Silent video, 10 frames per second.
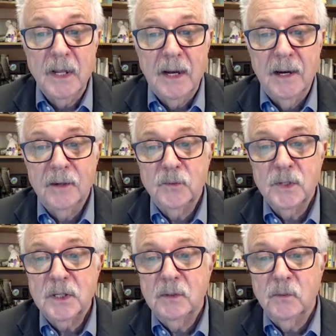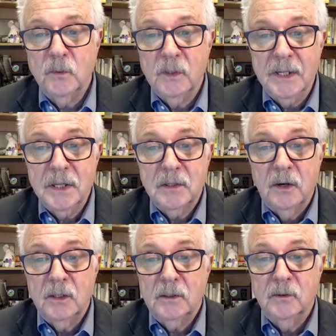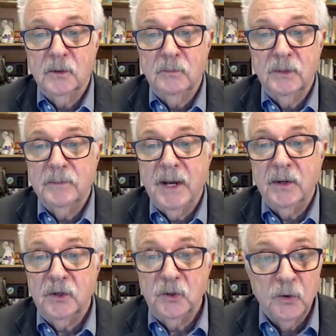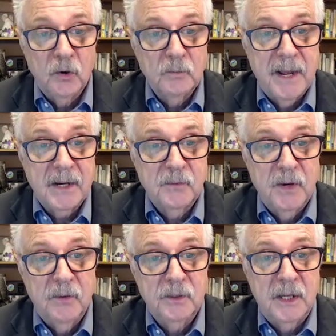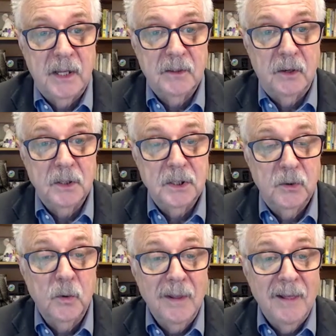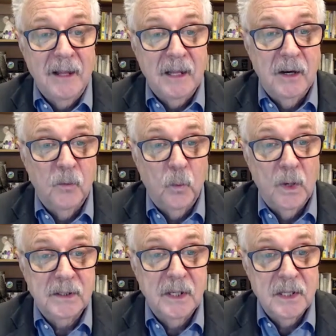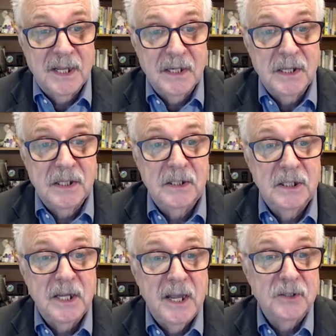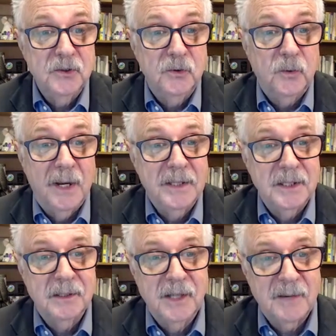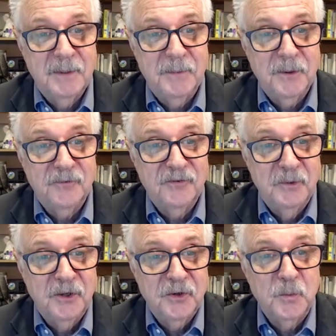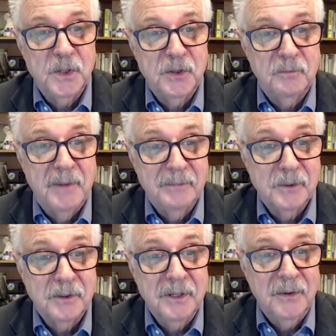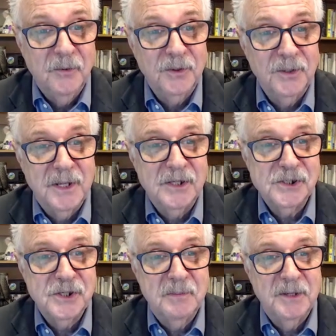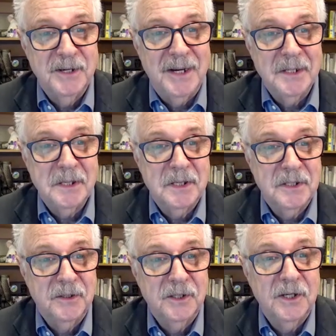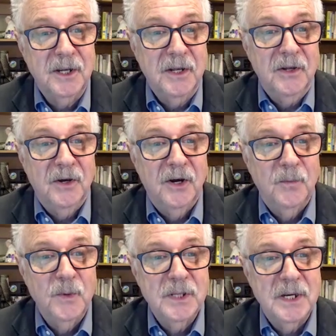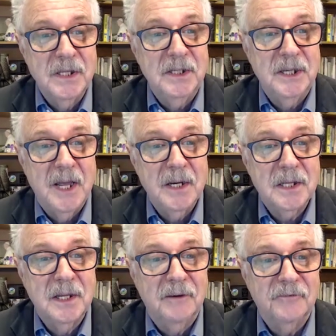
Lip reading: Kristin, let's start a little bit about your own background and also what does NCTA do? I think a lot of people are familiar with your member organizations, but not necessarily with NCTA itself.